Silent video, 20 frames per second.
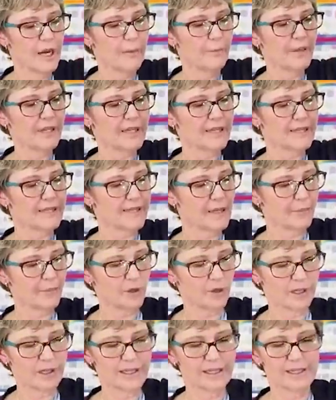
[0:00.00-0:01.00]
but a
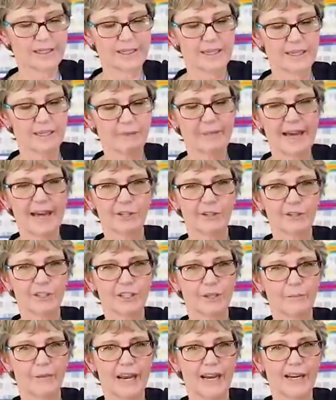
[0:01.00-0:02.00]
simple, easy pattern
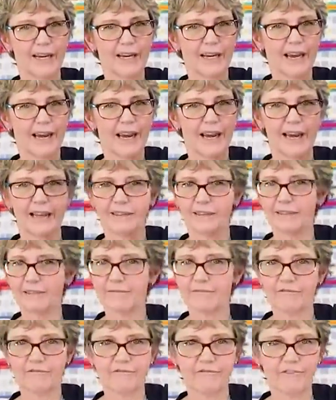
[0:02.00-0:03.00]
to make and
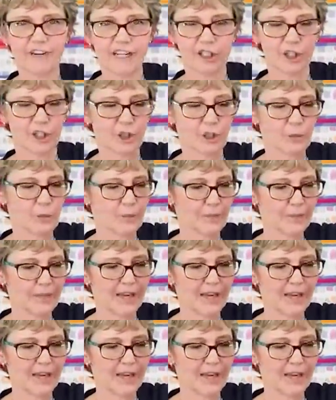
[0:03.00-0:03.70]
fun to do.